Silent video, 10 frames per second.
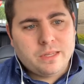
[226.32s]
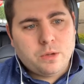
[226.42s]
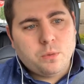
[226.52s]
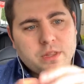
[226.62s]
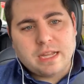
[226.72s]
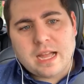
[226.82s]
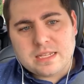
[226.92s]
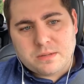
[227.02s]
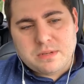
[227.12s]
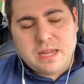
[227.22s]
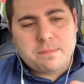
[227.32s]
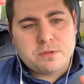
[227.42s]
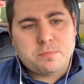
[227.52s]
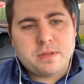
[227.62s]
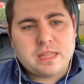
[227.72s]
they got some
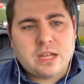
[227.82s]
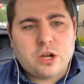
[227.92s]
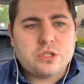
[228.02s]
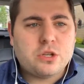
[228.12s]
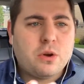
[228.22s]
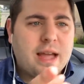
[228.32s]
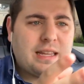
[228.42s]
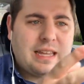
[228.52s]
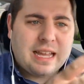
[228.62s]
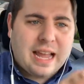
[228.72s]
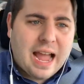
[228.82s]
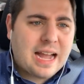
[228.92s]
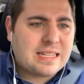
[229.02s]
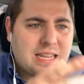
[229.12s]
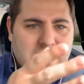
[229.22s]
tips, but they also had like
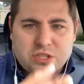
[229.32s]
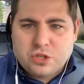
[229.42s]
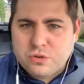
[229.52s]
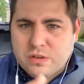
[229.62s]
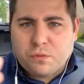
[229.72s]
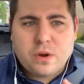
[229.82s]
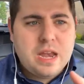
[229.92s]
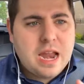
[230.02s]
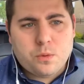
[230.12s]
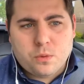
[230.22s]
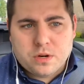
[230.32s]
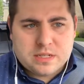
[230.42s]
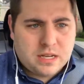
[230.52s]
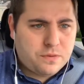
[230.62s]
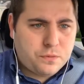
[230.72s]
access to different
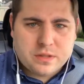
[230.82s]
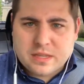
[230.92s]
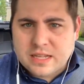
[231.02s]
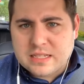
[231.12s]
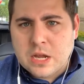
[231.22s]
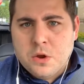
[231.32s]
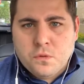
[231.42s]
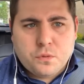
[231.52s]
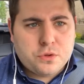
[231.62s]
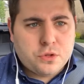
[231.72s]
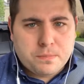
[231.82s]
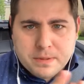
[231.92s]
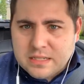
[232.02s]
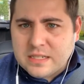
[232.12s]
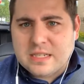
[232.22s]
networks and different things for their
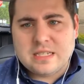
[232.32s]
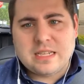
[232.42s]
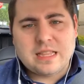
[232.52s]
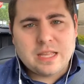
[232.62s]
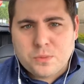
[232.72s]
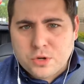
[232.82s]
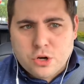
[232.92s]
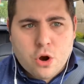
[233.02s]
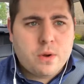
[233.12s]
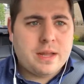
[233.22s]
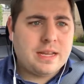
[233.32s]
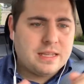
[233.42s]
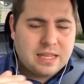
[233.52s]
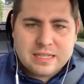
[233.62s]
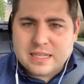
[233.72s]
businesses that they were growing
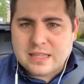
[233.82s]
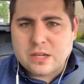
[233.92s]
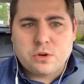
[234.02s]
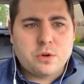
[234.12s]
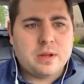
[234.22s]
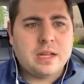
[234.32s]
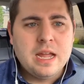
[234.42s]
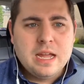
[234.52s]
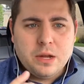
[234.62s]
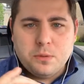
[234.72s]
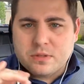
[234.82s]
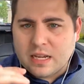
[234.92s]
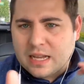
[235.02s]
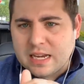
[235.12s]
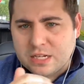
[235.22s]
and things that they were doing. It was
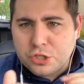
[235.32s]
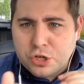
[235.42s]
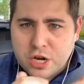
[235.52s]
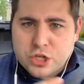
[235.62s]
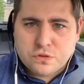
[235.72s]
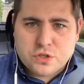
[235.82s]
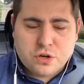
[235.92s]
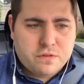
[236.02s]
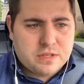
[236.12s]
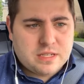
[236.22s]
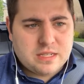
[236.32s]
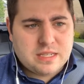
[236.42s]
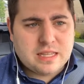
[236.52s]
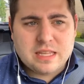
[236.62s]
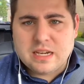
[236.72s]
like an exchange of services
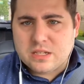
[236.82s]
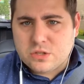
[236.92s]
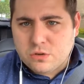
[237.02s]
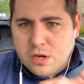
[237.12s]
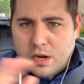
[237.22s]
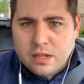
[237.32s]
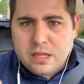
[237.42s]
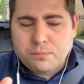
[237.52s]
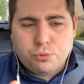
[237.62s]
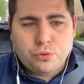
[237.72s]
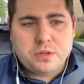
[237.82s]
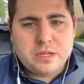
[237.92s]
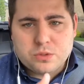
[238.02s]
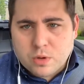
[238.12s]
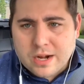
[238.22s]
that they did. So none of the
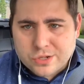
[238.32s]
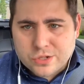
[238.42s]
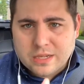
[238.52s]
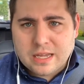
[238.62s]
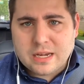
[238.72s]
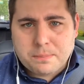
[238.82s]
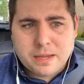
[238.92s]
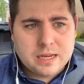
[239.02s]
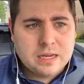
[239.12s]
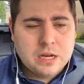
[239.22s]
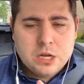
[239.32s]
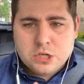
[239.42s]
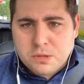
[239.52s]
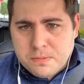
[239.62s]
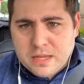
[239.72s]
employees were actually getting paid
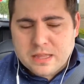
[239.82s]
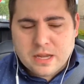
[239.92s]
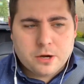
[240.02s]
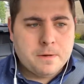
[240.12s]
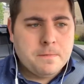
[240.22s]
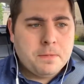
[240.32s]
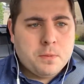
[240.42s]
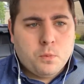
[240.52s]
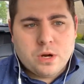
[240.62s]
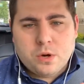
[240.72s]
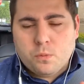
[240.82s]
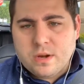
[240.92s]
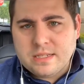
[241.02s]
to be there. What it was